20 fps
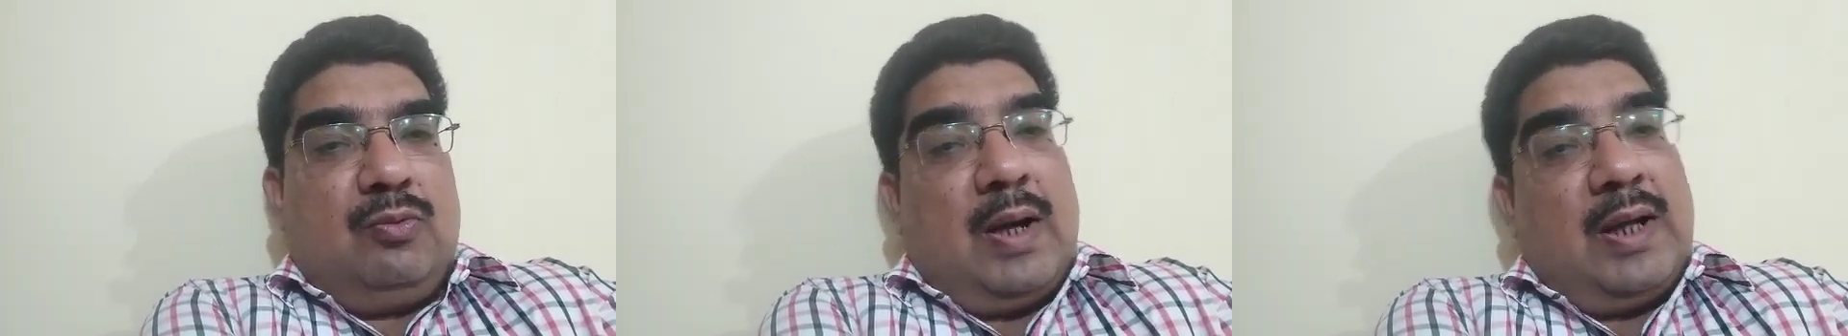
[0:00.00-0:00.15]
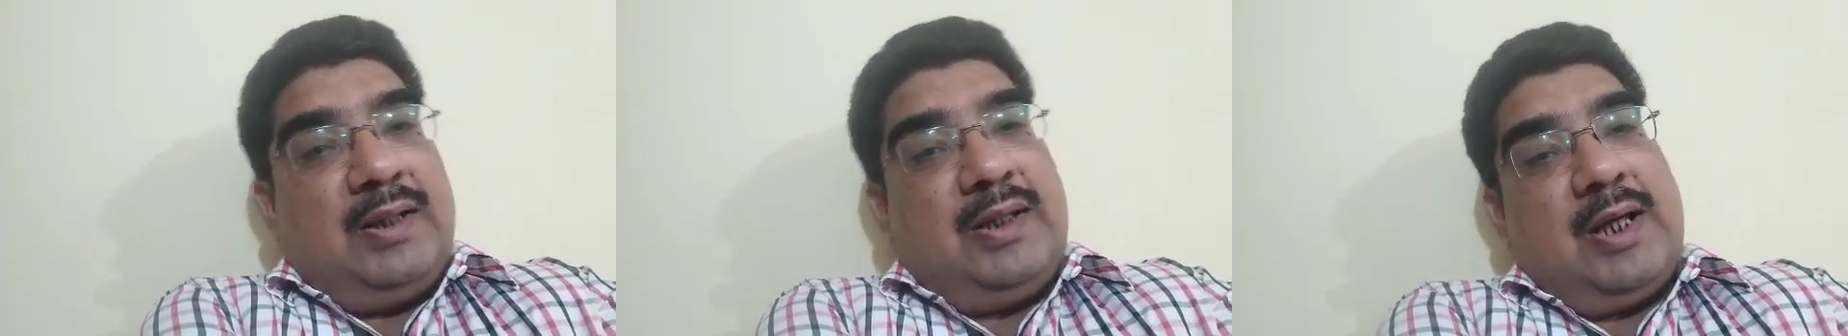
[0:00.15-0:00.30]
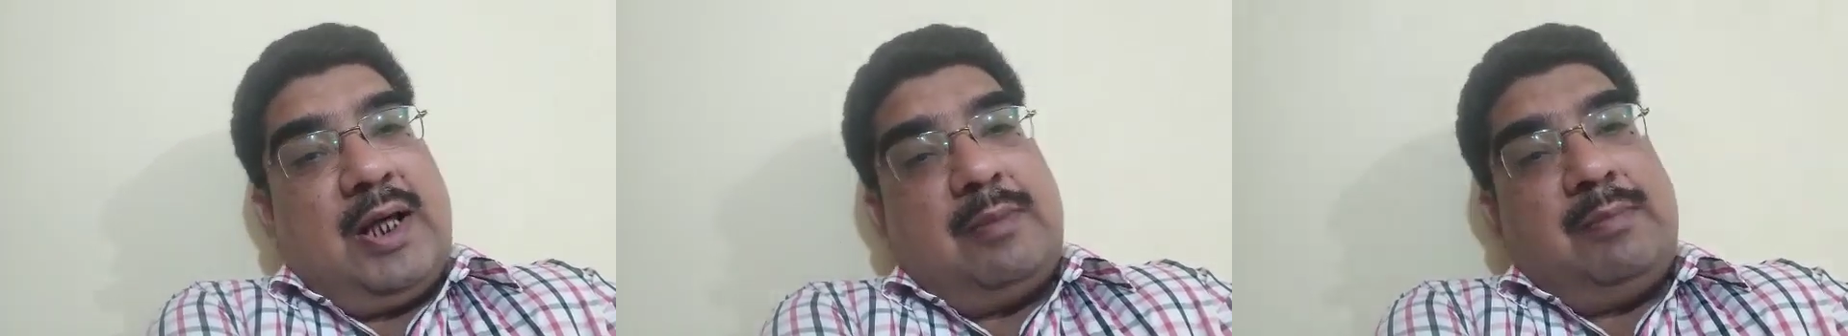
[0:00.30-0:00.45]

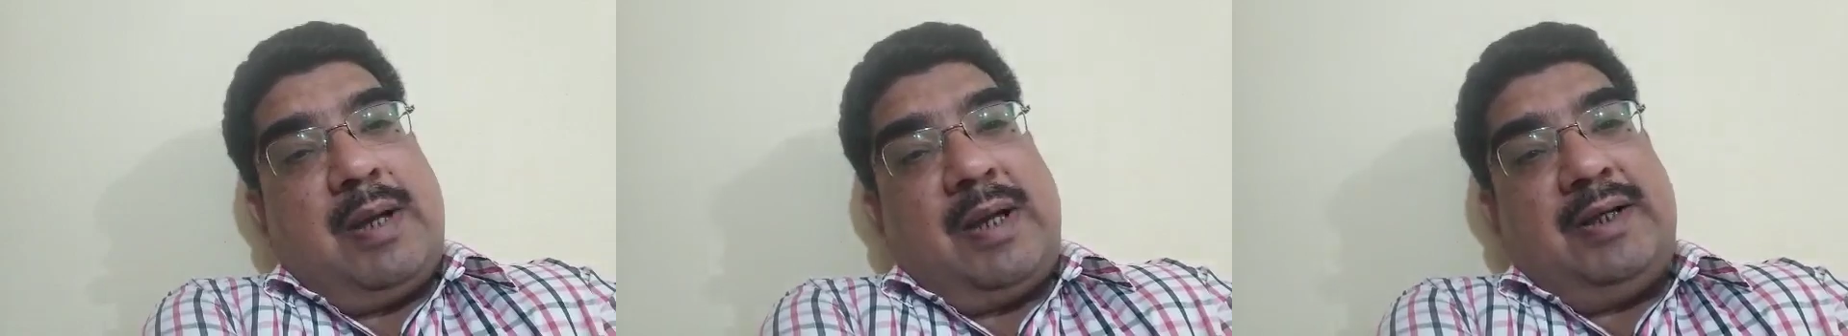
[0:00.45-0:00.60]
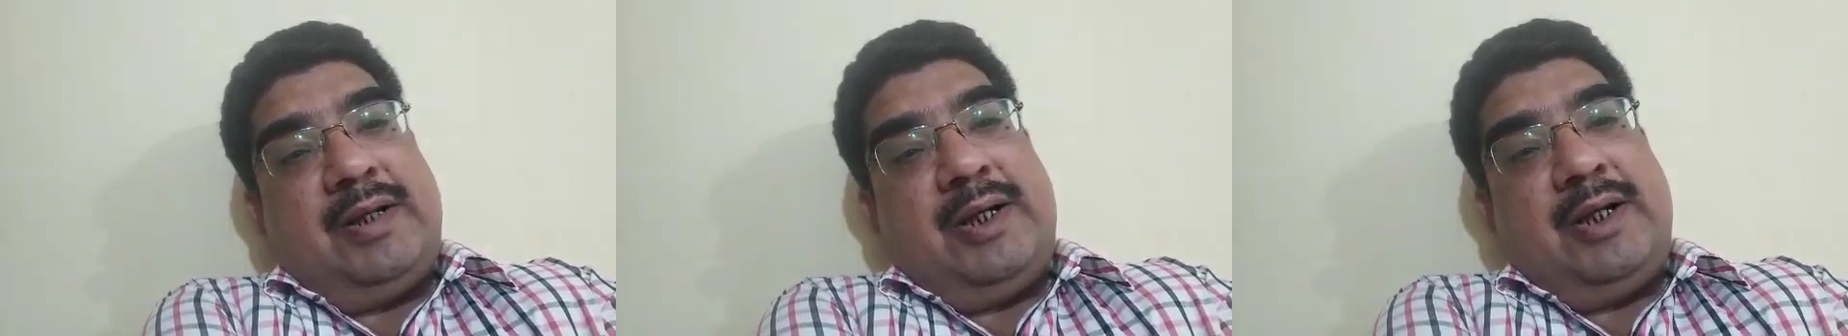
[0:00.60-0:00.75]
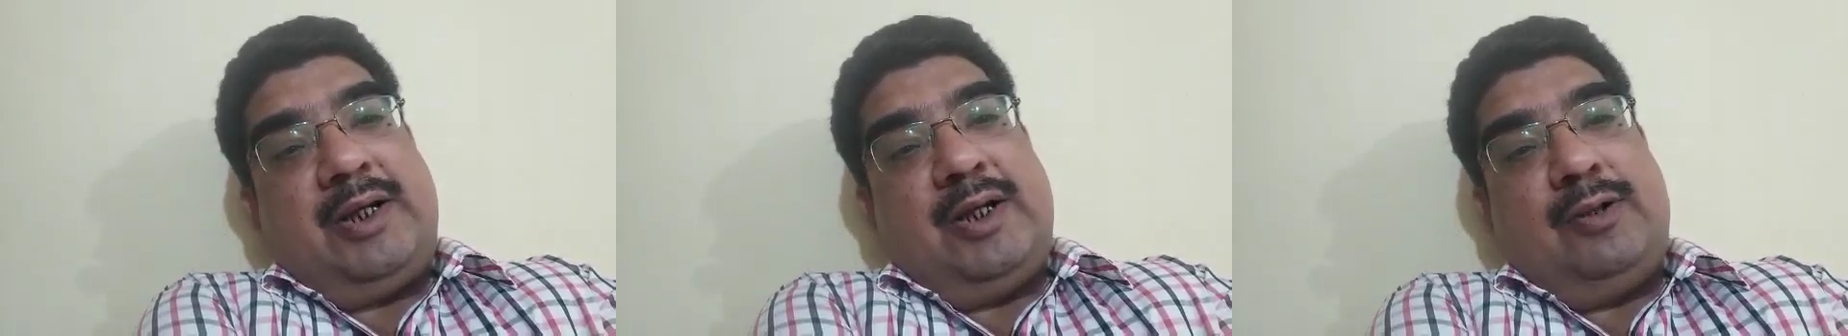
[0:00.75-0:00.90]
why they are
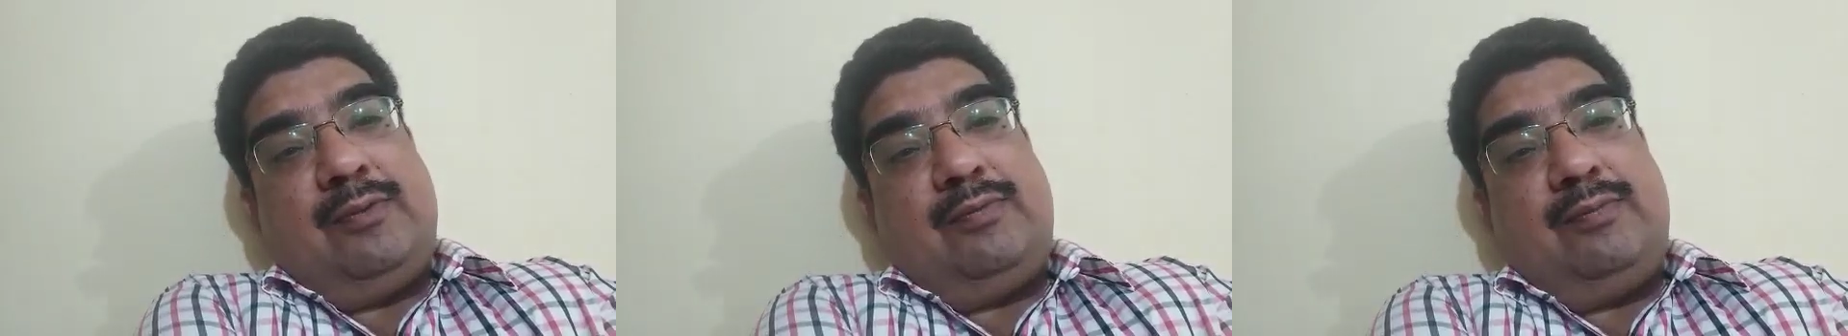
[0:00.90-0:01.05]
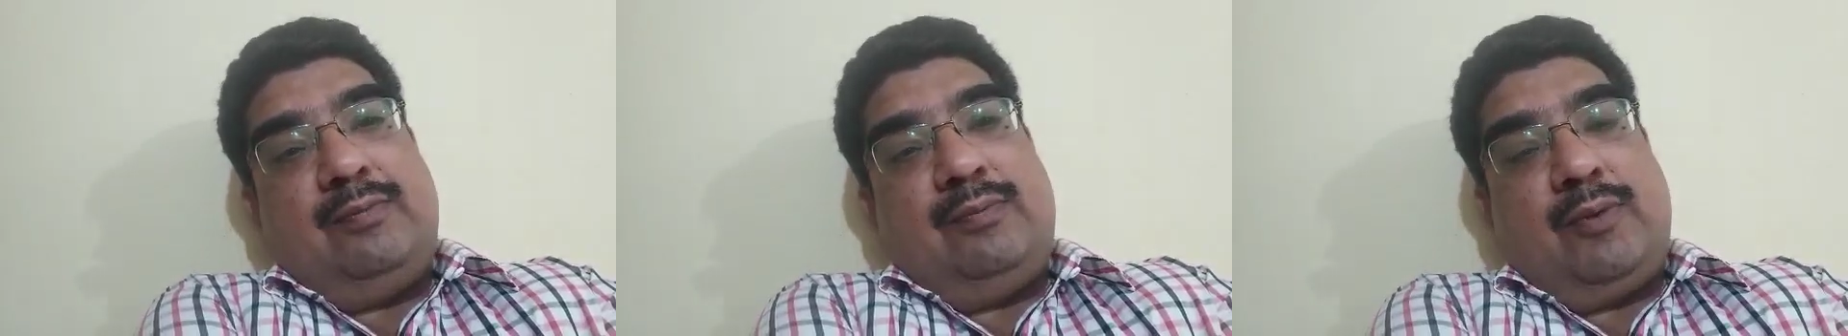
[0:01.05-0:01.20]
migrated